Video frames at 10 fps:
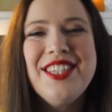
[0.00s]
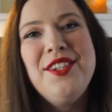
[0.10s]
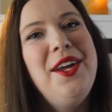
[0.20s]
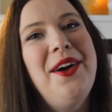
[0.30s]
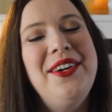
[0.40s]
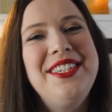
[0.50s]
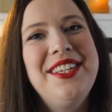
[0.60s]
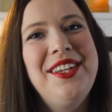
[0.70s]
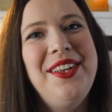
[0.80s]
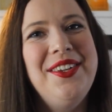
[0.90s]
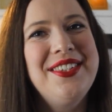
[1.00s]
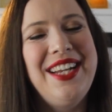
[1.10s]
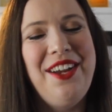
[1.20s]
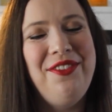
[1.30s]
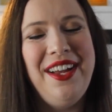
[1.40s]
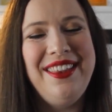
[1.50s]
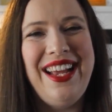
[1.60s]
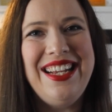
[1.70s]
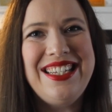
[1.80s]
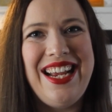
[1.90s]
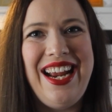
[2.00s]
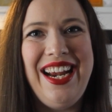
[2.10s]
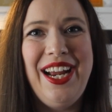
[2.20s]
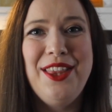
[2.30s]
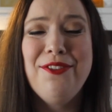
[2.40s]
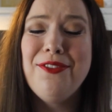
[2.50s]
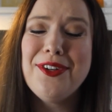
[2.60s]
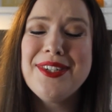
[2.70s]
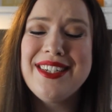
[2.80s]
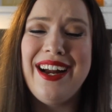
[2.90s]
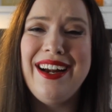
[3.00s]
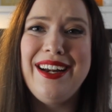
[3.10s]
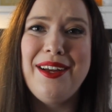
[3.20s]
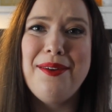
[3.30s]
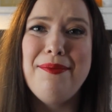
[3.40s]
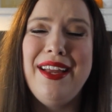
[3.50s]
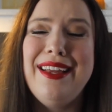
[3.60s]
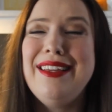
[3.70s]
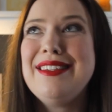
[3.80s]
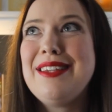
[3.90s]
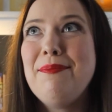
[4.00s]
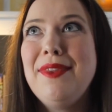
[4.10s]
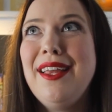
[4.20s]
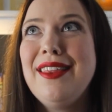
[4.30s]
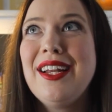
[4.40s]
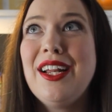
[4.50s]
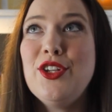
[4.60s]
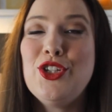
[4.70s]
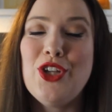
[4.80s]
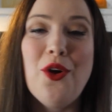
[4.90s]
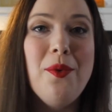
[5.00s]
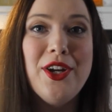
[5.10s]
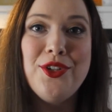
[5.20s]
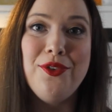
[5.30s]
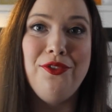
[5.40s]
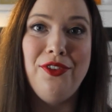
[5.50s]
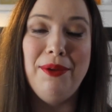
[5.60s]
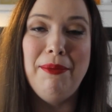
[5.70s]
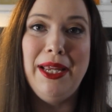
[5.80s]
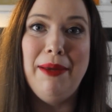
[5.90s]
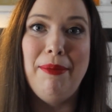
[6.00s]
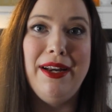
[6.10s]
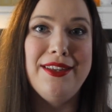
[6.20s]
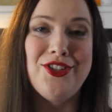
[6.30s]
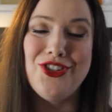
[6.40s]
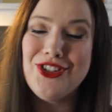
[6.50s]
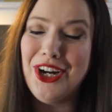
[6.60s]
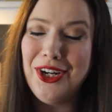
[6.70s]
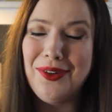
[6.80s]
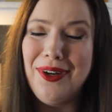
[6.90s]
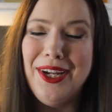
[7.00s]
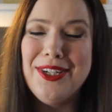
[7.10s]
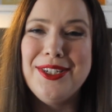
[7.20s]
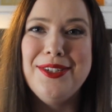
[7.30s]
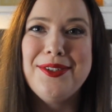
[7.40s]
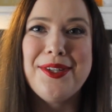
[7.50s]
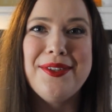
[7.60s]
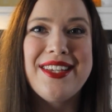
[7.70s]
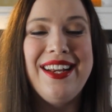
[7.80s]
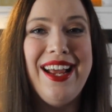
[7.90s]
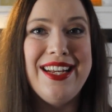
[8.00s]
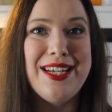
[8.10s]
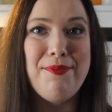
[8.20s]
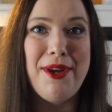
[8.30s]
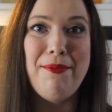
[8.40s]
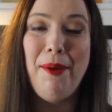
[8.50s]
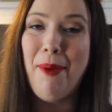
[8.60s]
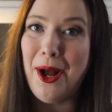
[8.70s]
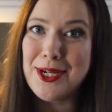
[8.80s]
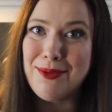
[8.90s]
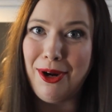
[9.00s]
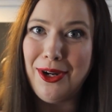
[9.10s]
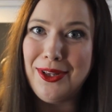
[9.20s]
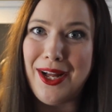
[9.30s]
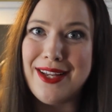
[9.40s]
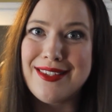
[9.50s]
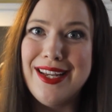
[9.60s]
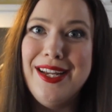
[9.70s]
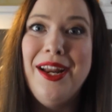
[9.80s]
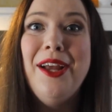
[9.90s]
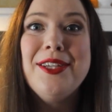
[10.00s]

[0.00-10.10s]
So now on to the clothes that I found that day, and the first item is something that I so wish would fit me, but it's just not going to, so it's going to end up in my Poshmark closet.